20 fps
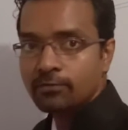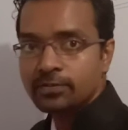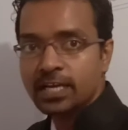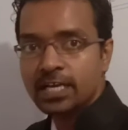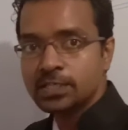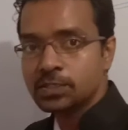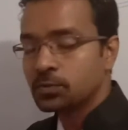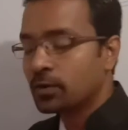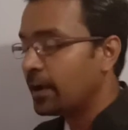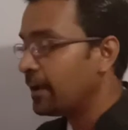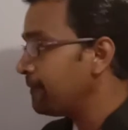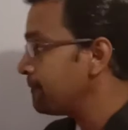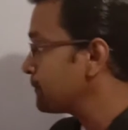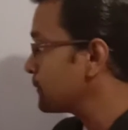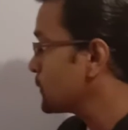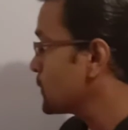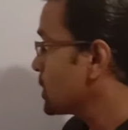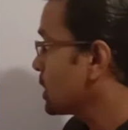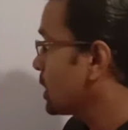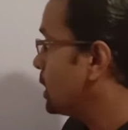That's why
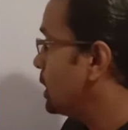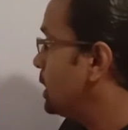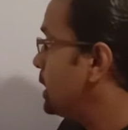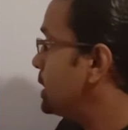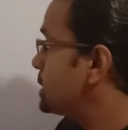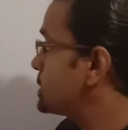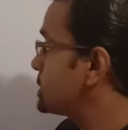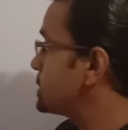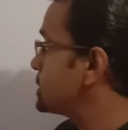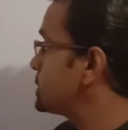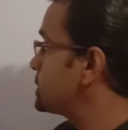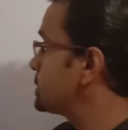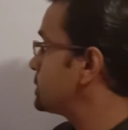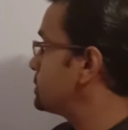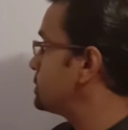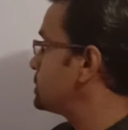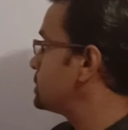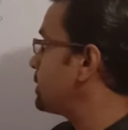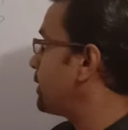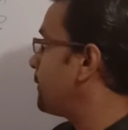
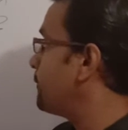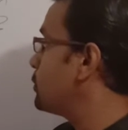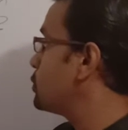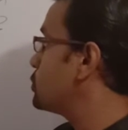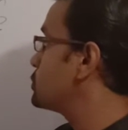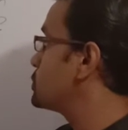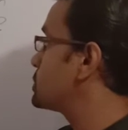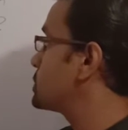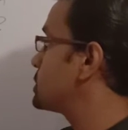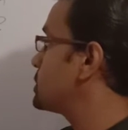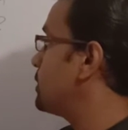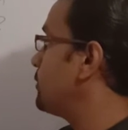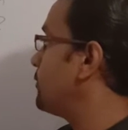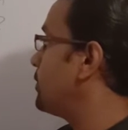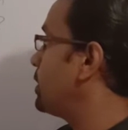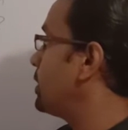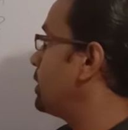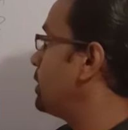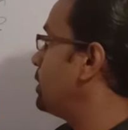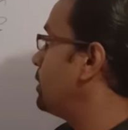let's remove
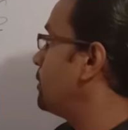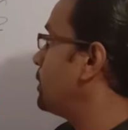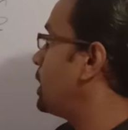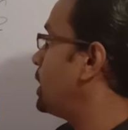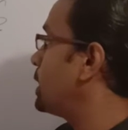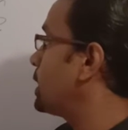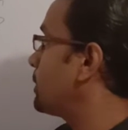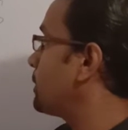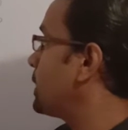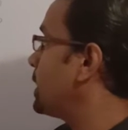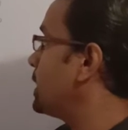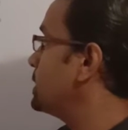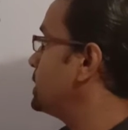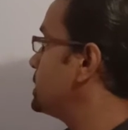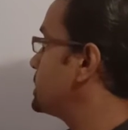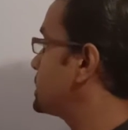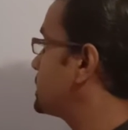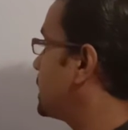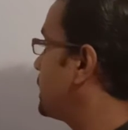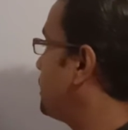7, multiply
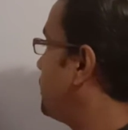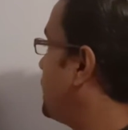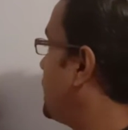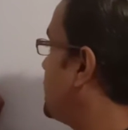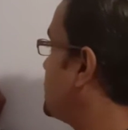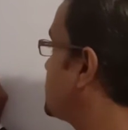this side by